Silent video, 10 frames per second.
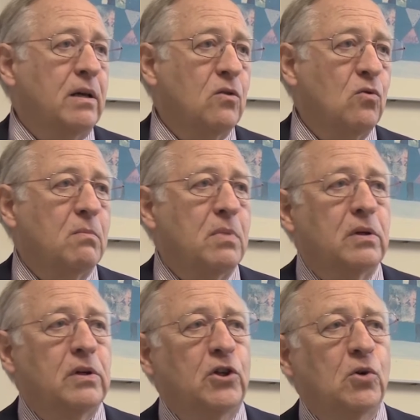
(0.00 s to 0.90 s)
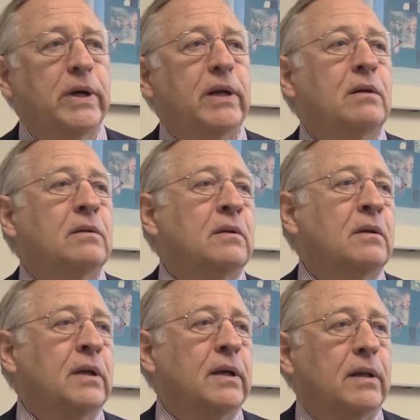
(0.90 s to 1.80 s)
Thornburgh to join
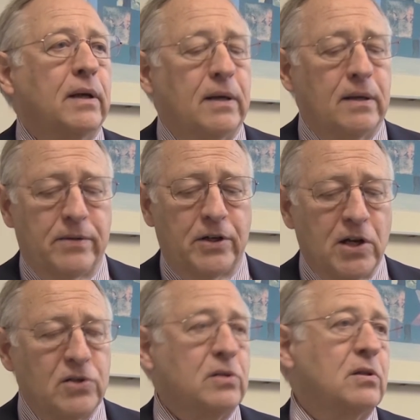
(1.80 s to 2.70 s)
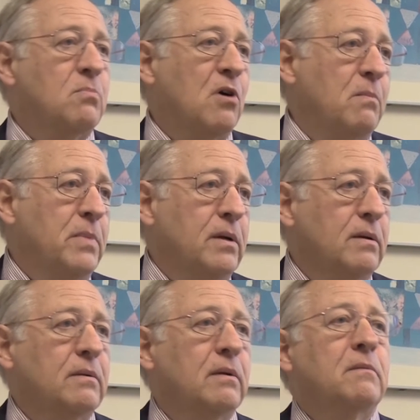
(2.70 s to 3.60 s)
the Justice Department
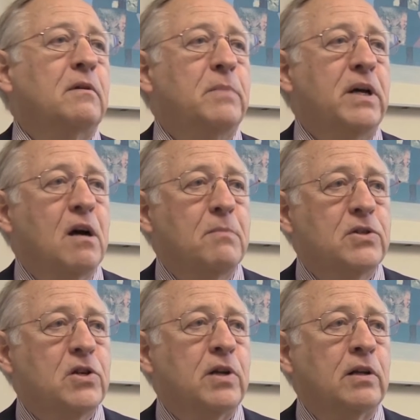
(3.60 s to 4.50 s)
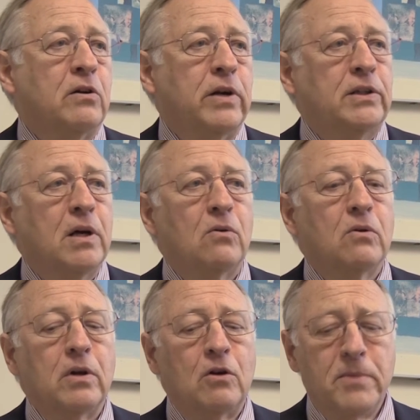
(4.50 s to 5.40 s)
to become Assistant Attorney General
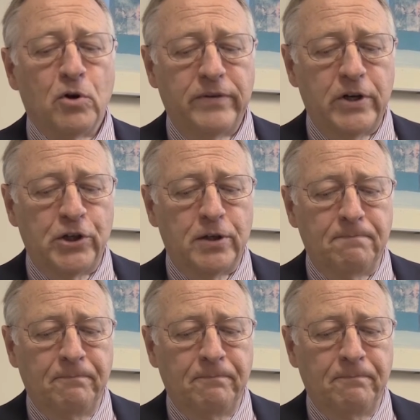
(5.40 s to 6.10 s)
of the Criminal Division.